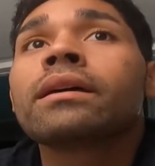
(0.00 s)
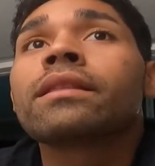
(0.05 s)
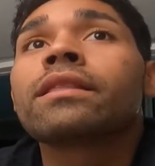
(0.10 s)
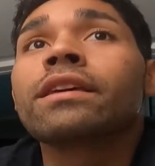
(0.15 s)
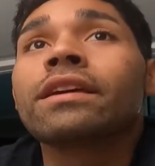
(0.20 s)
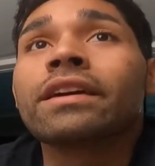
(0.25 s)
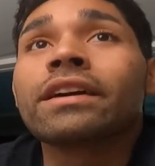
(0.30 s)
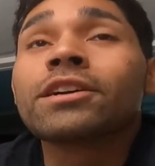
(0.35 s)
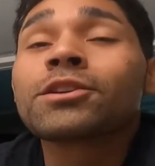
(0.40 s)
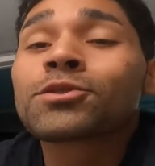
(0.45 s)

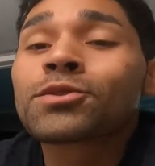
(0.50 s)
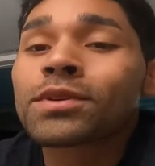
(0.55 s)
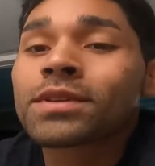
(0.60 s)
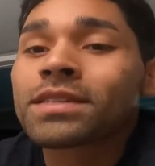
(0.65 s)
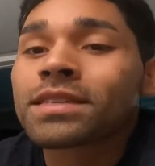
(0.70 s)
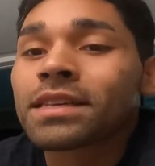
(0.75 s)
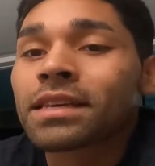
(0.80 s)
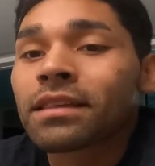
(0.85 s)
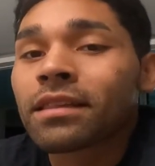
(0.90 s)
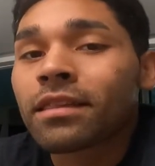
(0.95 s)
The
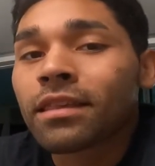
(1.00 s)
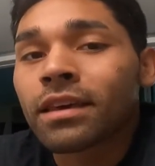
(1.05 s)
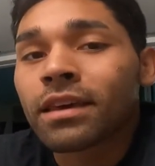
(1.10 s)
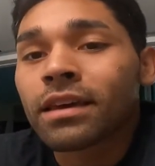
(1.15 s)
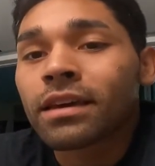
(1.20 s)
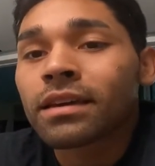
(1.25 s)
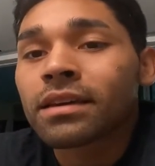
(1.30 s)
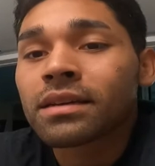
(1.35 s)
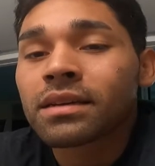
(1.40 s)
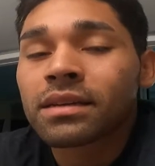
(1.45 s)
interesting
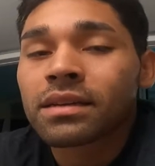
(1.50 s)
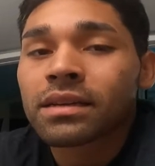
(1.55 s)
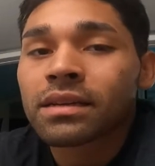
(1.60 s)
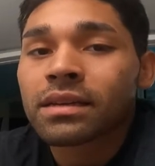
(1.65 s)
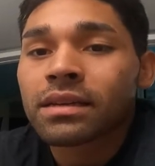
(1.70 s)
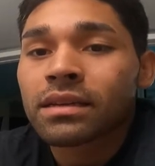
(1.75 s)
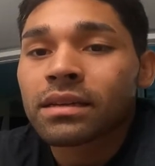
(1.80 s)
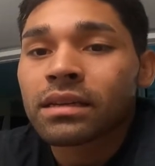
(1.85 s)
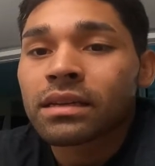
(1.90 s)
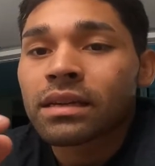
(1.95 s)
thing
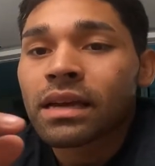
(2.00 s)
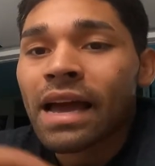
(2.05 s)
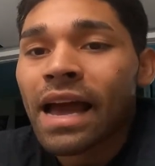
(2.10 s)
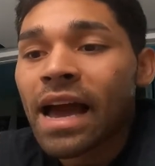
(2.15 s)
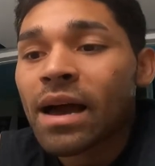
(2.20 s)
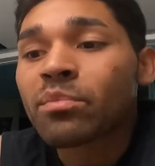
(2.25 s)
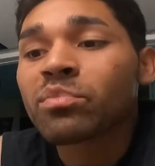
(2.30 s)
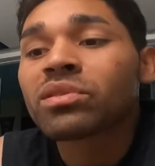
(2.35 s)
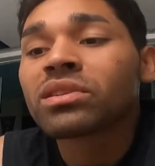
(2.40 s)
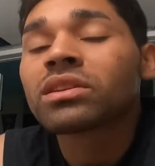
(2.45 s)

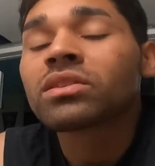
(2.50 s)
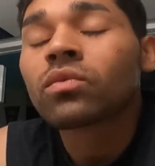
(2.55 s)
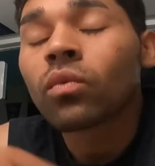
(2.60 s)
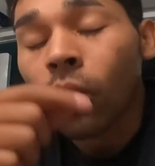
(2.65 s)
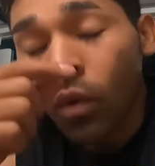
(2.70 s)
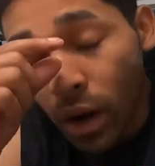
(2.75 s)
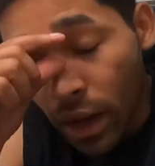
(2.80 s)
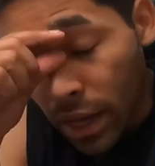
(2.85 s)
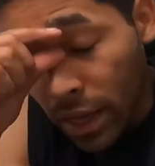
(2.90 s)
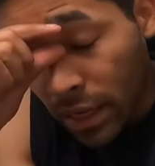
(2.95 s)
happened
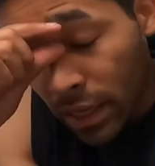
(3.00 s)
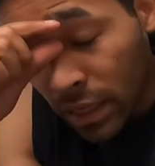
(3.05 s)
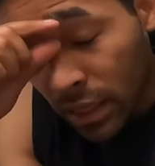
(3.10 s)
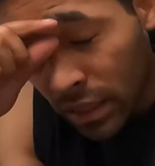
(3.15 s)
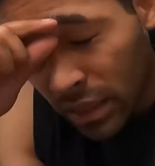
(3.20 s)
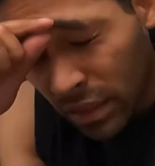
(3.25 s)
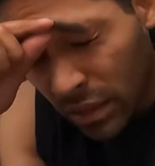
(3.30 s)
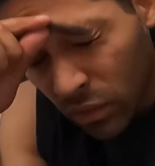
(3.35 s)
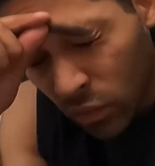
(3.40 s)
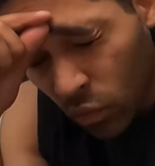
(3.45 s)

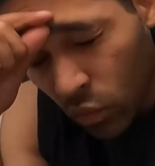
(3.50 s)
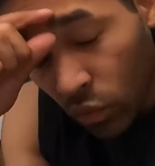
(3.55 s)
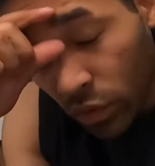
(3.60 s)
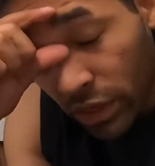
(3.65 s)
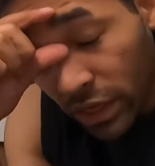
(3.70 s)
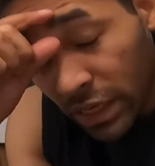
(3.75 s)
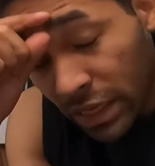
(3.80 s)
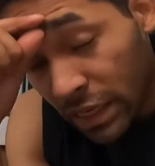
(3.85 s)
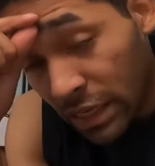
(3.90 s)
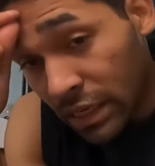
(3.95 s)
when
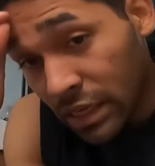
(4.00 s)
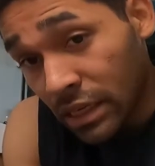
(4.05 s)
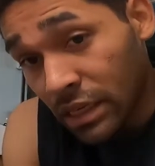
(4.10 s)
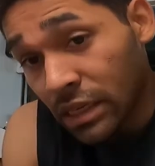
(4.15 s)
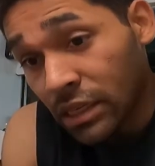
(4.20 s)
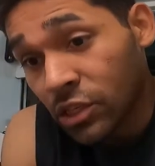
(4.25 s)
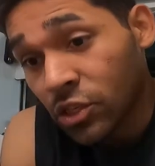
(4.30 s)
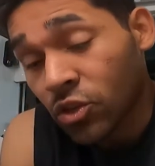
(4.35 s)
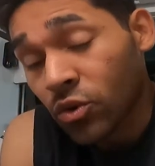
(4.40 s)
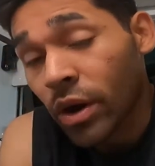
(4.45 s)

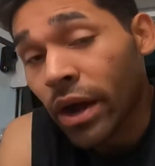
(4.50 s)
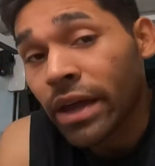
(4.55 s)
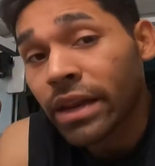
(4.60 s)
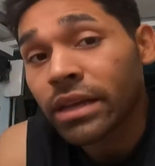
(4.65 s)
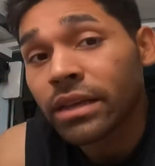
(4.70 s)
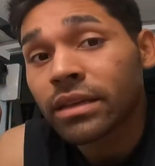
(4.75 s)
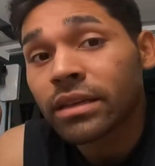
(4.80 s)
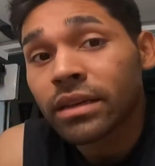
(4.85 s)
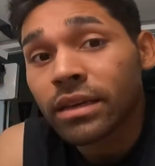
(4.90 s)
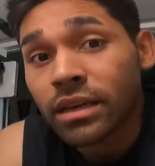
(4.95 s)
we tried
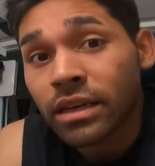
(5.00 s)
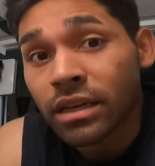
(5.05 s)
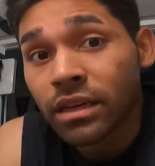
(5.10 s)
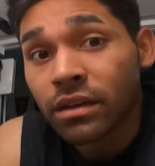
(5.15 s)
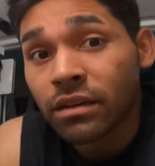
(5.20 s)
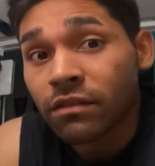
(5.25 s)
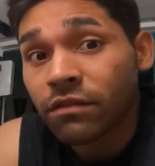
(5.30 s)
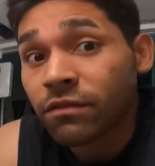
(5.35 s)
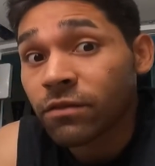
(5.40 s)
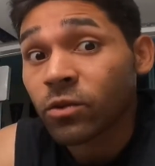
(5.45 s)
it
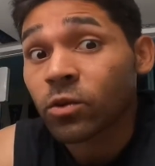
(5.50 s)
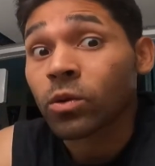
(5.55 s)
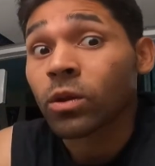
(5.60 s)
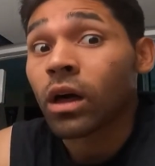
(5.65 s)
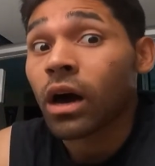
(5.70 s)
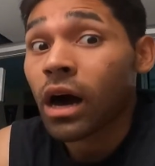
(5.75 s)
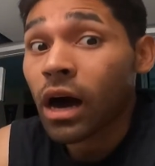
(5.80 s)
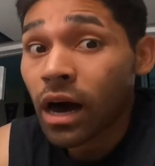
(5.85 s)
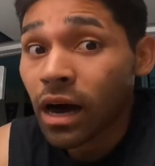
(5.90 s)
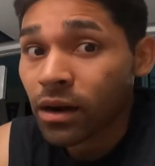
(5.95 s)
in
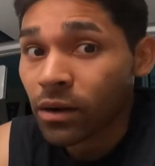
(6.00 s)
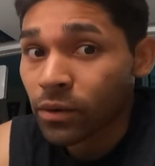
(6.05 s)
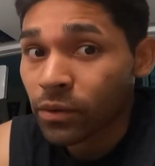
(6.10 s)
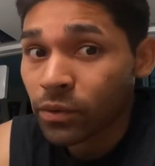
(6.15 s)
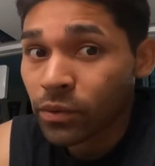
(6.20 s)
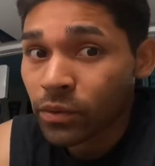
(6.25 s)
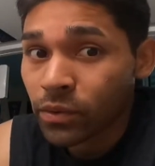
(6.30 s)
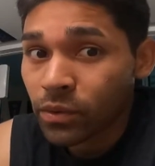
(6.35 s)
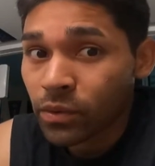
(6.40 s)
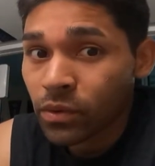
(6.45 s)
full auto.
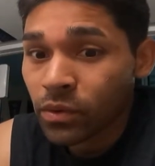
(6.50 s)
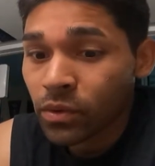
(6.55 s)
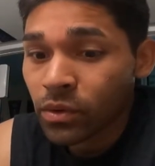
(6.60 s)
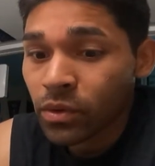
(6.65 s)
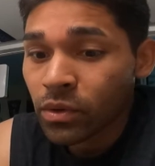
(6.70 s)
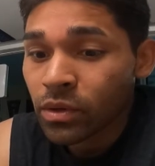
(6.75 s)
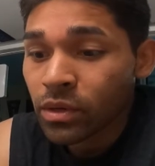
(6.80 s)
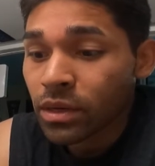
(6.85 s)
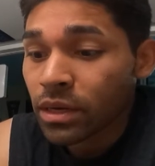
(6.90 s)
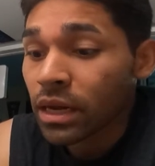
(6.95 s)

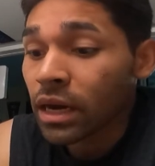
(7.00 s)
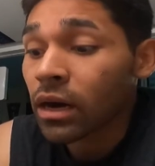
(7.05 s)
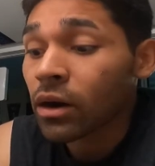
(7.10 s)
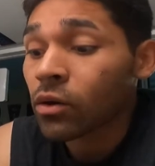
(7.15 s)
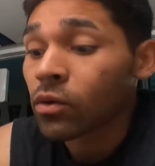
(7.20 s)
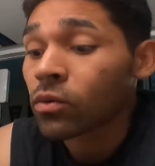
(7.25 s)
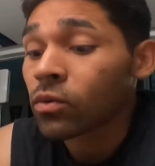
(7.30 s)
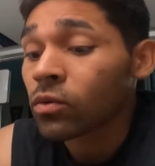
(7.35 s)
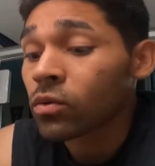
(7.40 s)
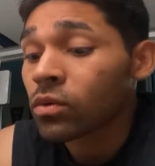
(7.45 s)

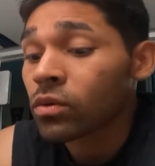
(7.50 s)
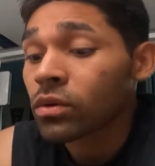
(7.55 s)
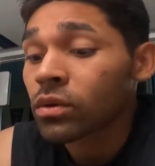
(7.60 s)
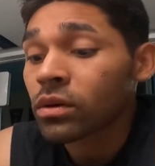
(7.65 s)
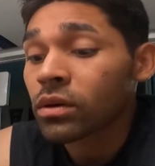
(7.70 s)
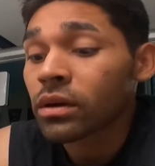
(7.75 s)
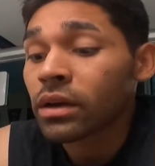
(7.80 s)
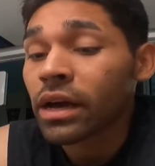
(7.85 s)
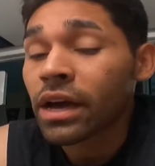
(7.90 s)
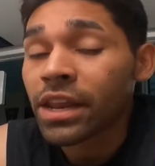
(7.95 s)
Now,
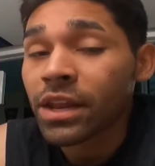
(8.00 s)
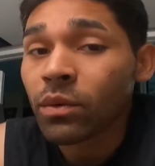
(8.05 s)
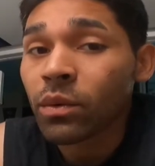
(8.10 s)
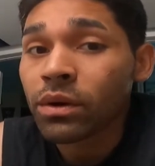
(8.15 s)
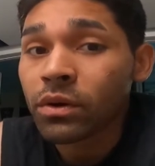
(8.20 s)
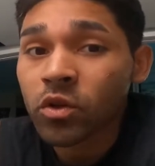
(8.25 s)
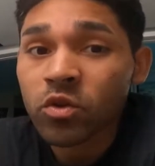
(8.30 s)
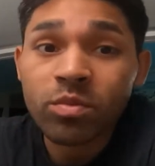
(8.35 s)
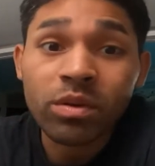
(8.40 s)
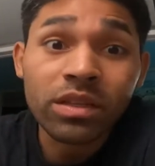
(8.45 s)

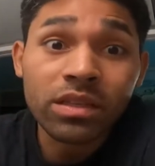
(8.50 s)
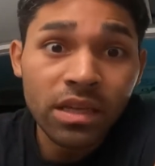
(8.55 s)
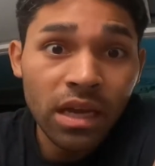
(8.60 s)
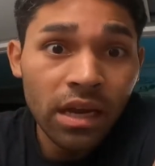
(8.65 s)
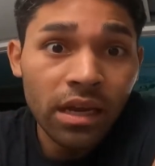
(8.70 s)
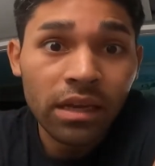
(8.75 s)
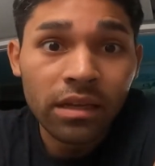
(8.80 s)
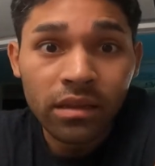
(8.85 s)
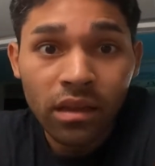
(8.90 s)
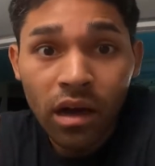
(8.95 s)
anyone who's been
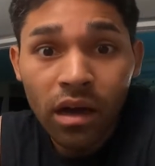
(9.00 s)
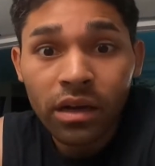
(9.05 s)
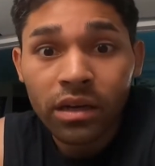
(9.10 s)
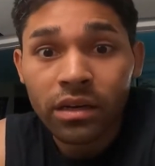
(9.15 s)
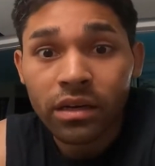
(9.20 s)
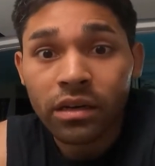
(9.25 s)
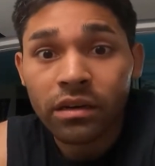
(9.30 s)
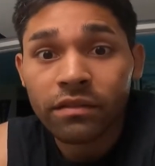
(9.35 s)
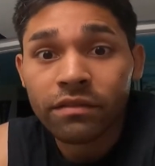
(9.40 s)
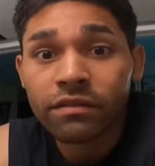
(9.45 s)
teching long
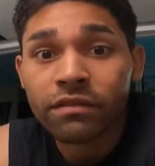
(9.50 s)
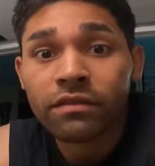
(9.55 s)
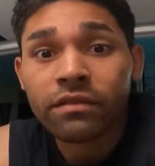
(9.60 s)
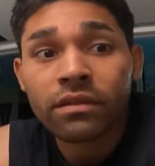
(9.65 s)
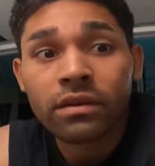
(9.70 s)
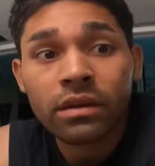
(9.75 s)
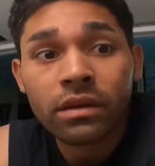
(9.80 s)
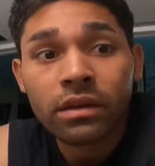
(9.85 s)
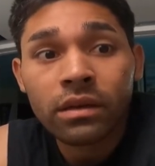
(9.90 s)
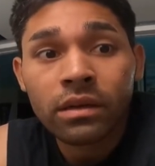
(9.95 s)
enough
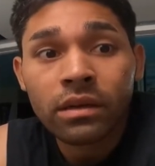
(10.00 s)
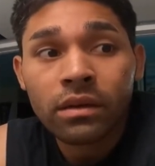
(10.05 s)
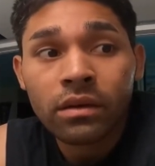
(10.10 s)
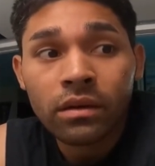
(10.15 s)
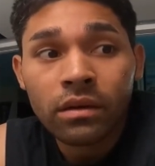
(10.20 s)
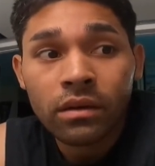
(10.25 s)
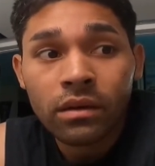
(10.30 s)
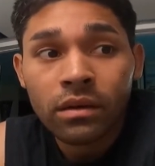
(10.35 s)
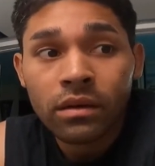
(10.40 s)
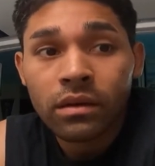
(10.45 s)

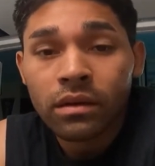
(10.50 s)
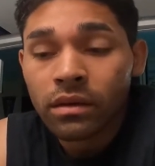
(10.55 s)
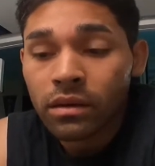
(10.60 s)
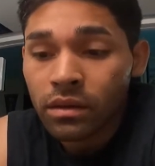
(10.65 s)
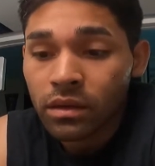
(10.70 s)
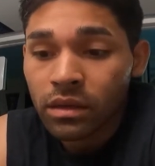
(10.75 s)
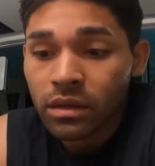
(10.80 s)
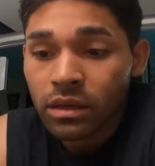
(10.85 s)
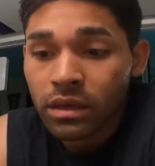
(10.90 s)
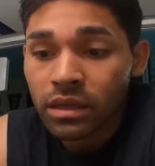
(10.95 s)

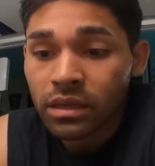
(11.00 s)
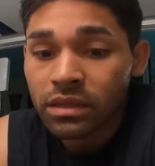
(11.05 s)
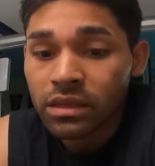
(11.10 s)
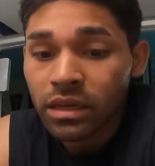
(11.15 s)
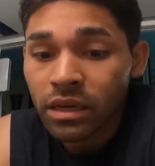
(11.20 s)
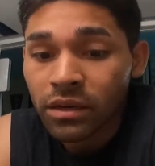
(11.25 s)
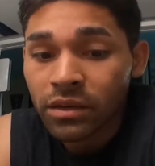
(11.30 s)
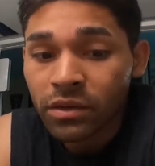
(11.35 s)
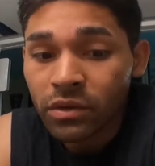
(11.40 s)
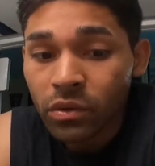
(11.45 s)
can
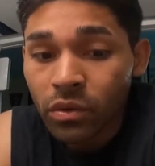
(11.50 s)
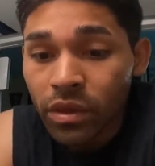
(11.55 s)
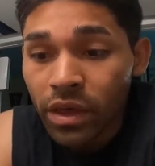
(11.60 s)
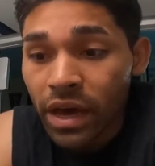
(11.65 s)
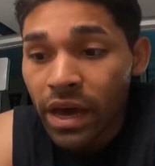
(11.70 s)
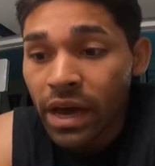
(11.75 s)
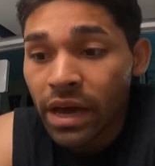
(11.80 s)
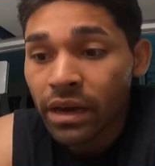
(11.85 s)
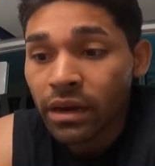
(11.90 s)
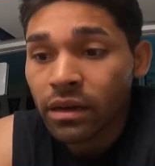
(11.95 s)
tell you
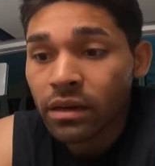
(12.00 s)
that